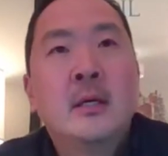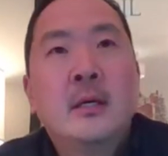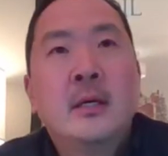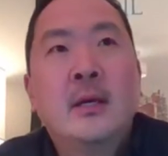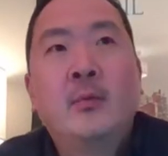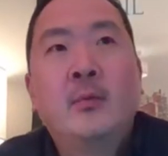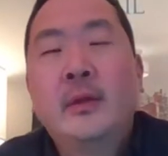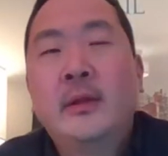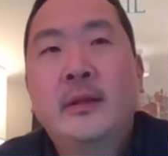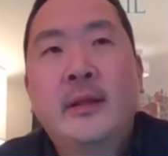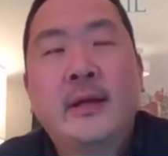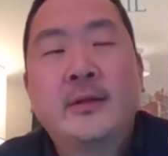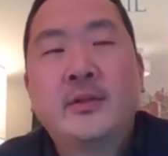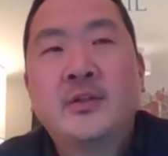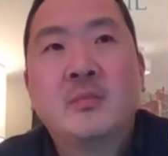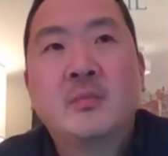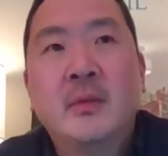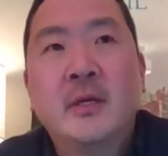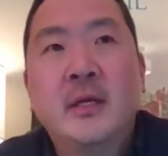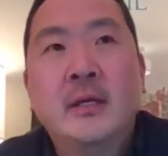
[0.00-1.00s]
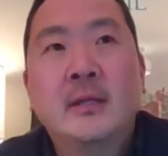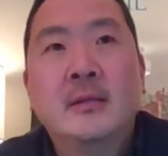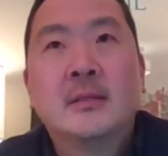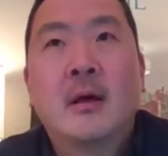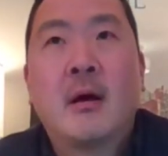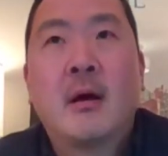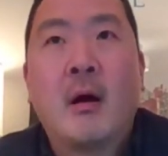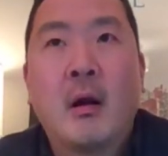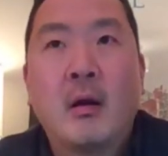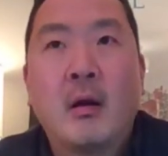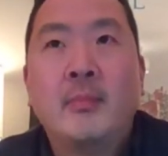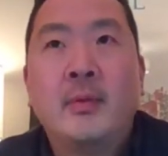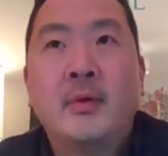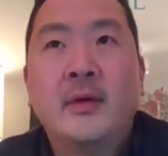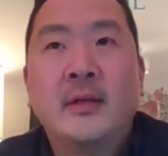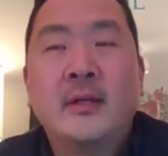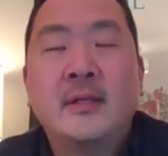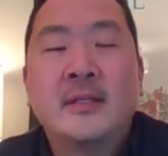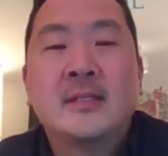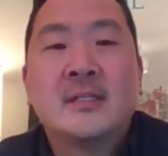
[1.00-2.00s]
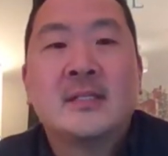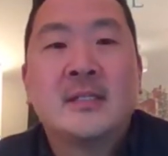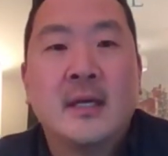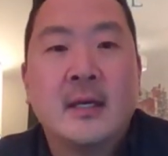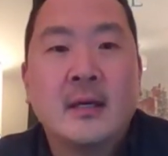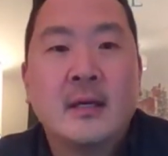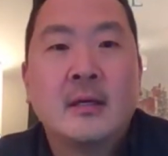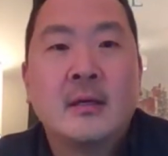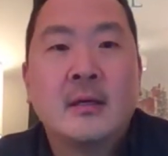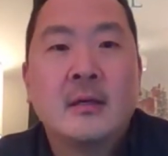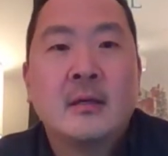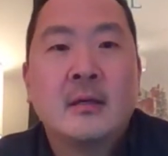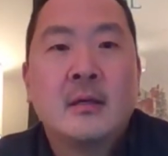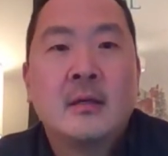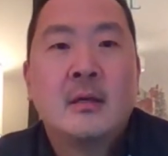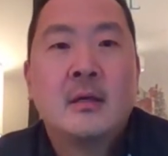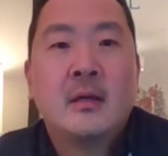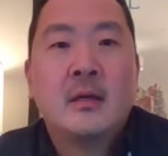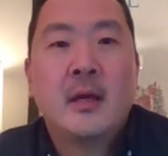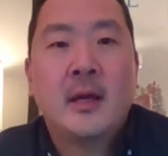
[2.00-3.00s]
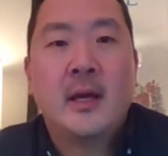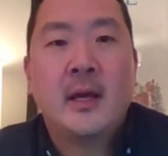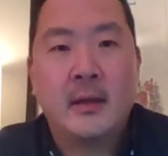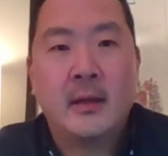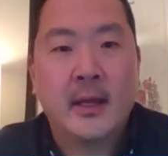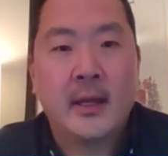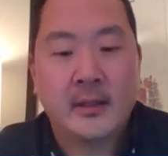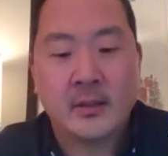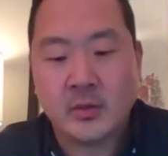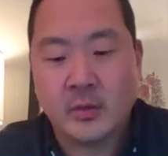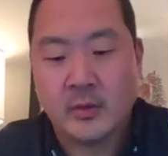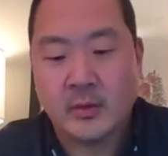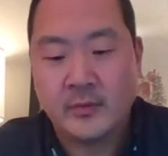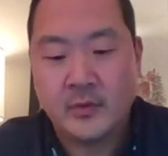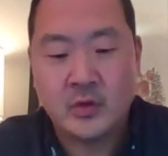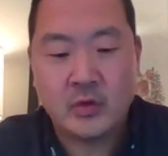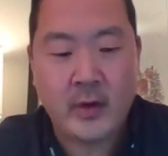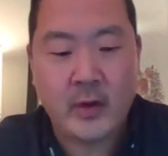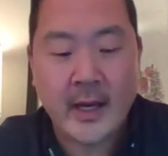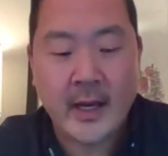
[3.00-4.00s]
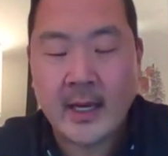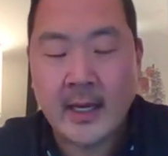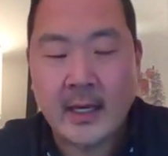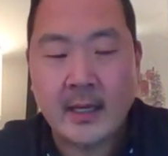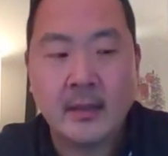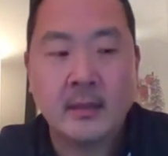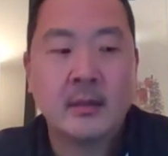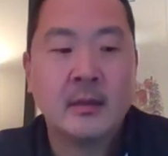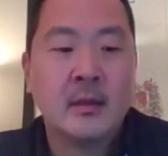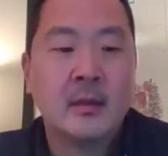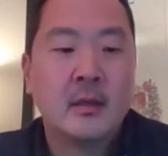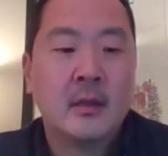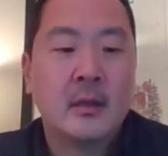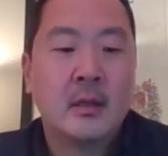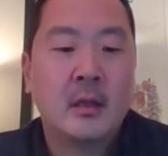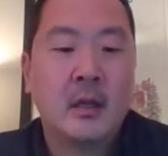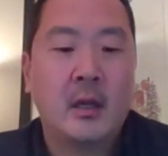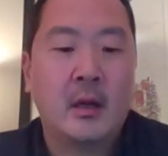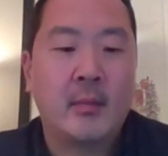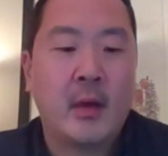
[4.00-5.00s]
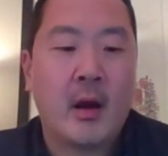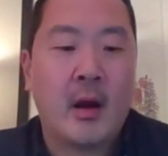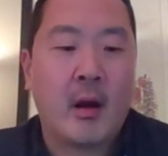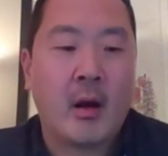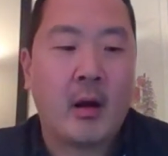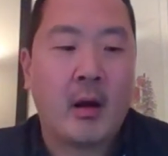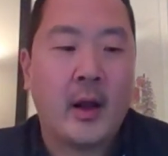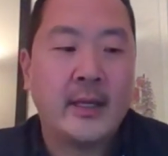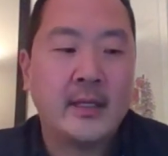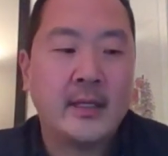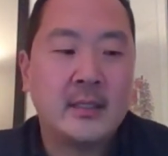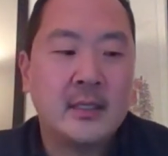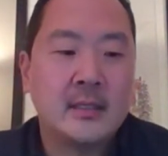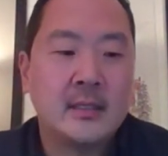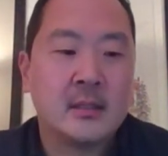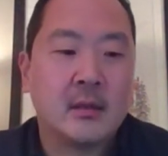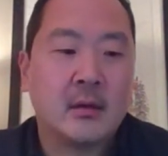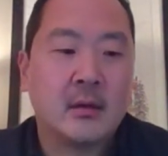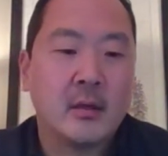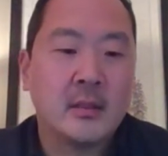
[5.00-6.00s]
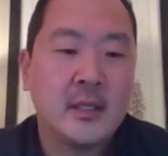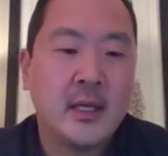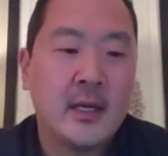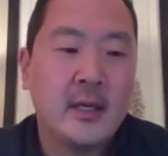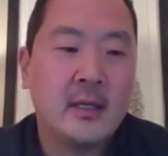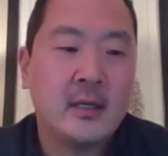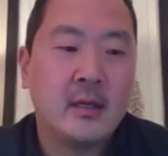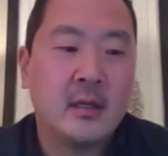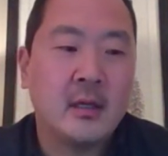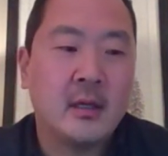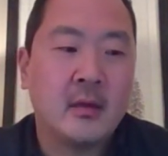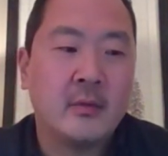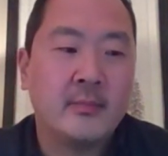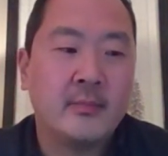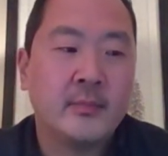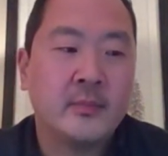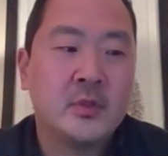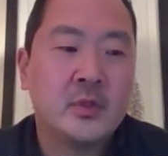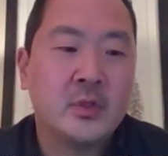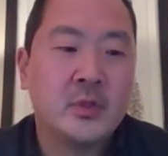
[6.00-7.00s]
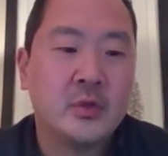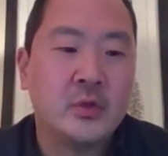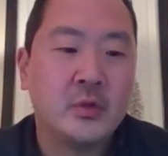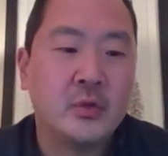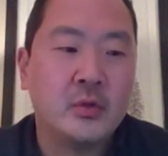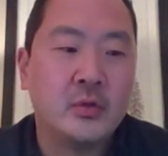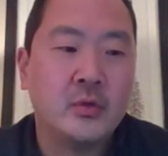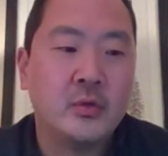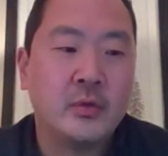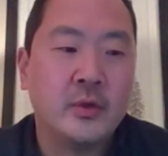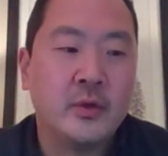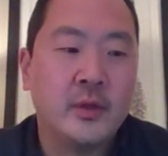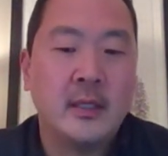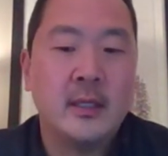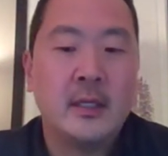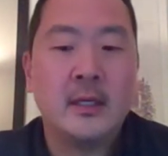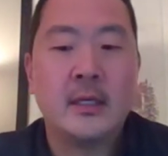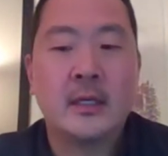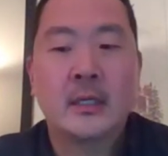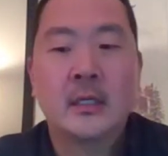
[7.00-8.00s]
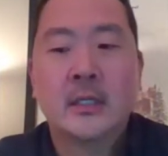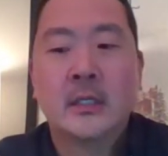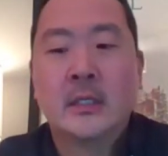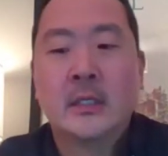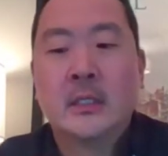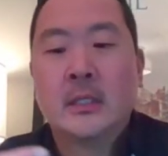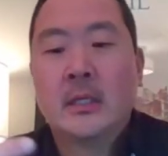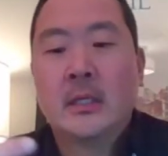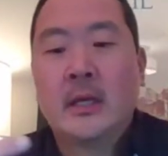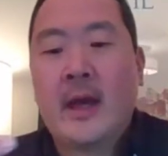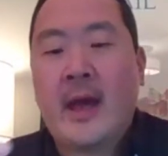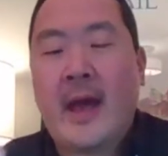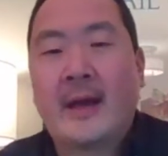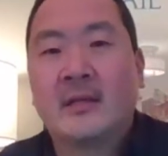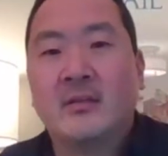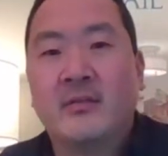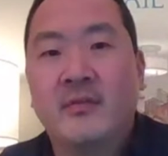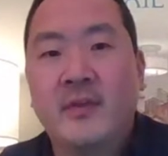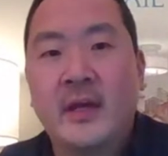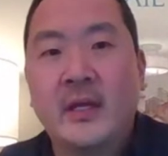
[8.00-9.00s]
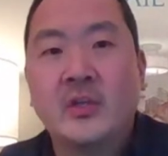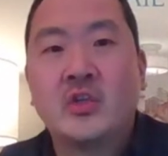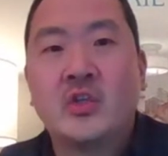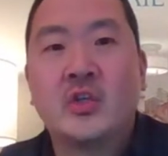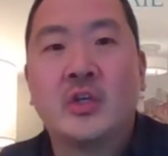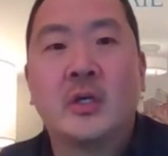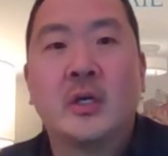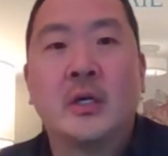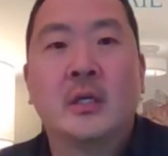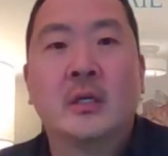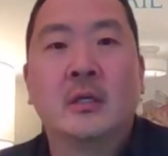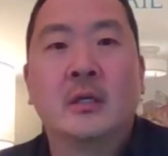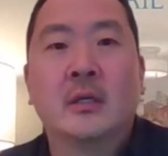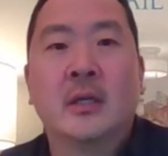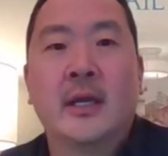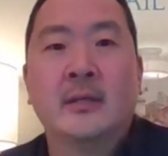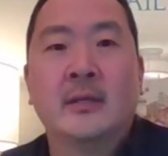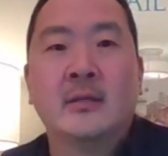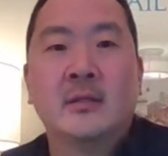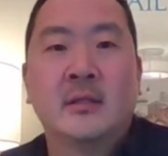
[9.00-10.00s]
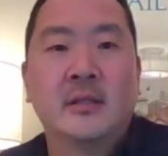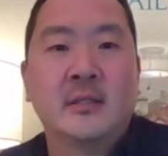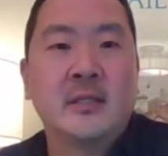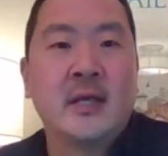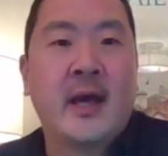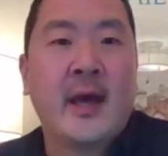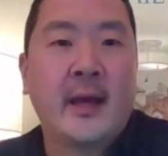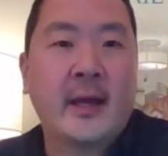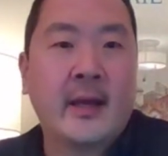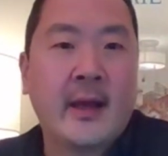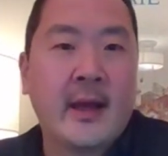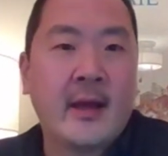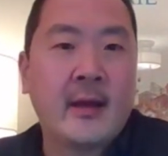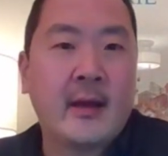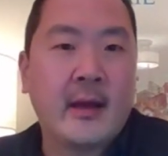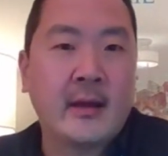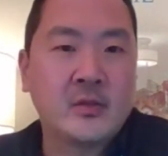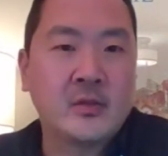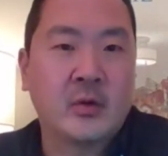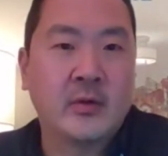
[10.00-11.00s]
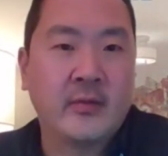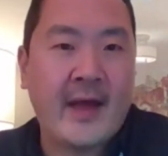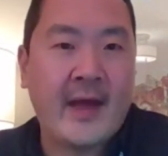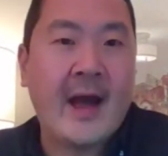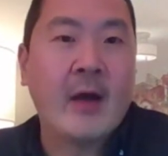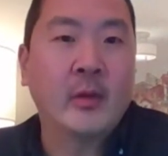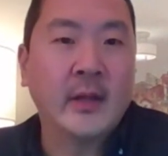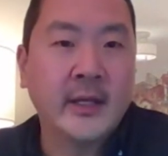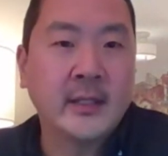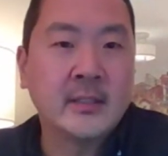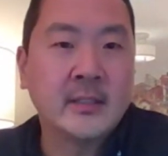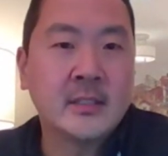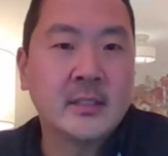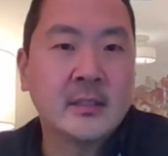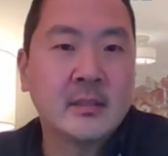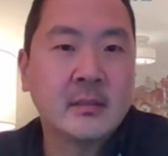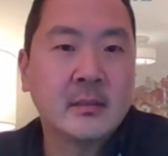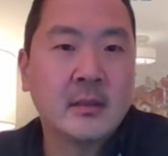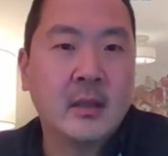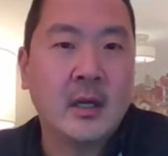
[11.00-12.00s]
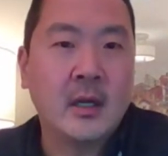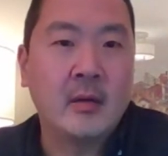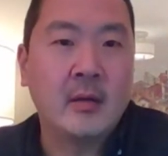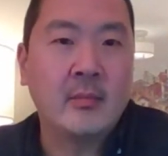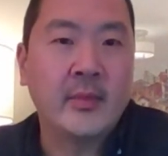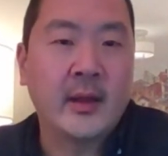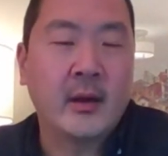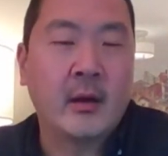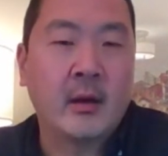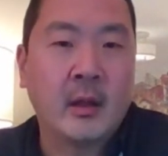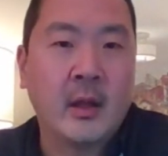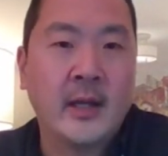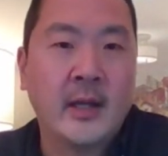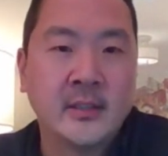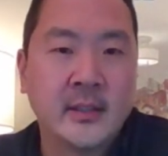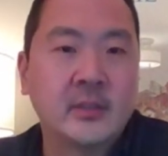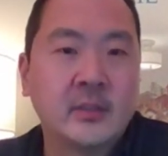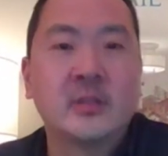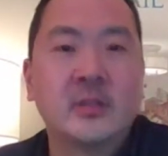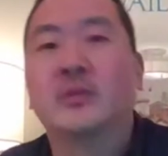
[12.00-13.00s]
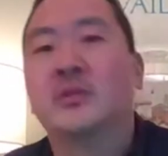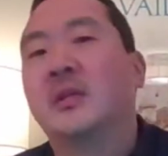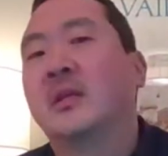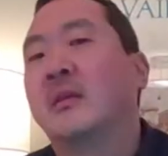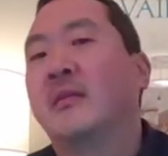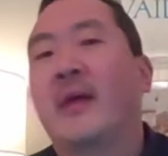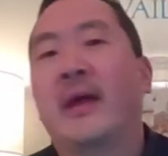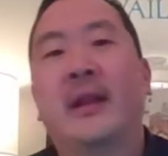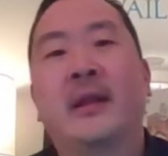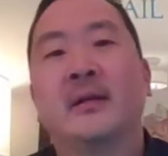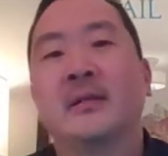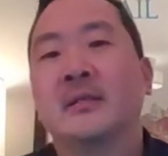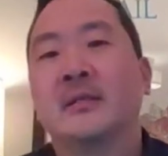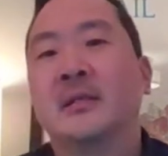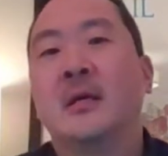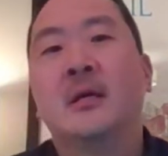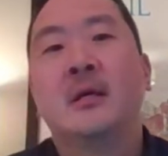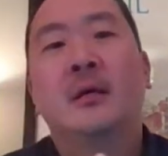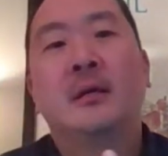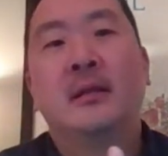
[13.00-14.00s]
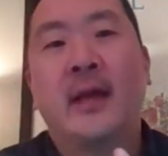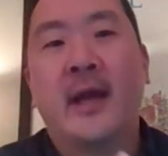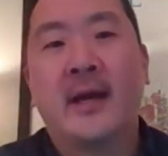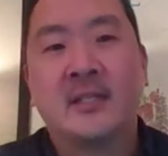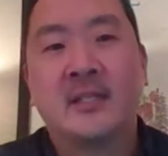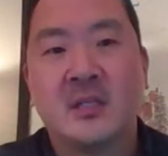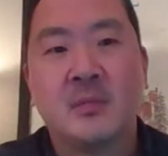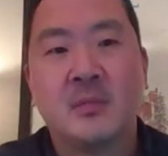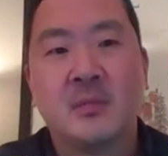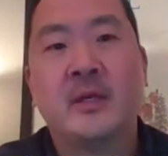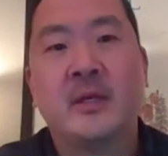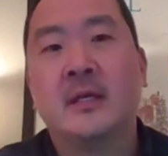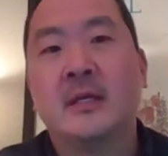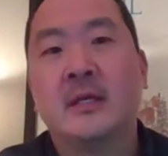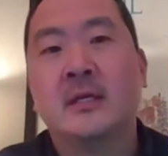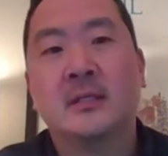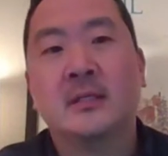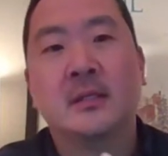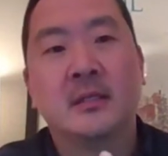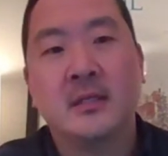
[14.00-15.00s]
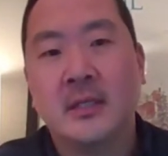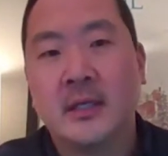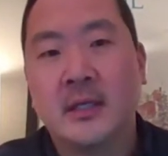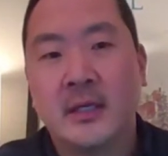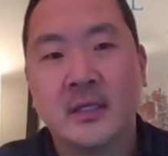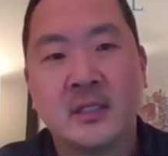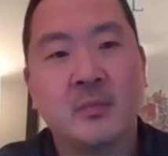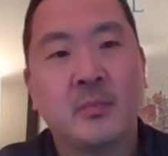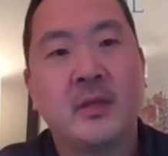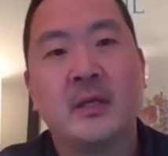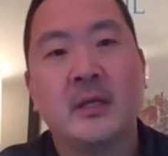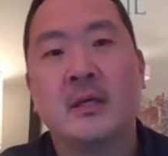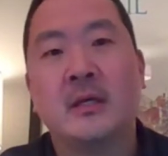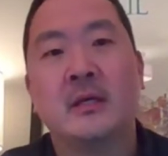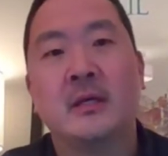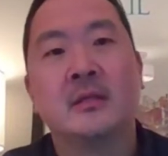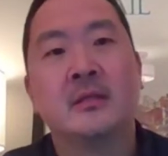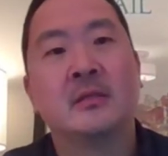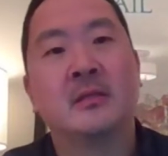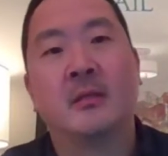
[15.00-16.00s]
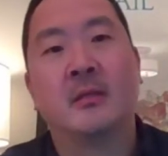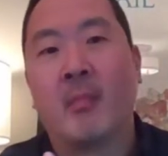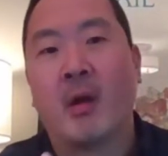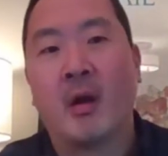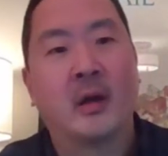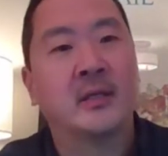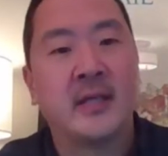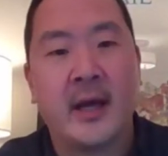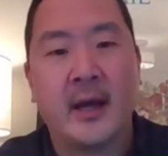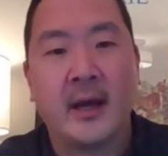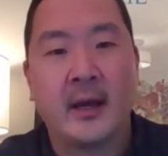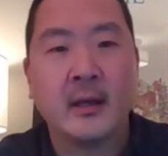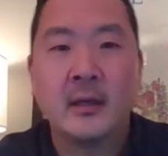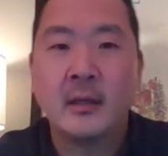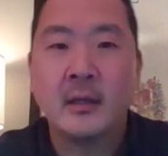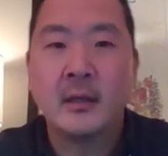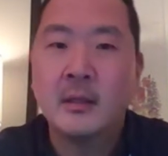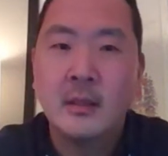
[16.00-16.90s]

And really that just means our ability to sync and sort of trade our IDs and our data to the activation and to the tech sort of outlets that our clients like. So think of that as the SSPs, the DSPs, the MarTech,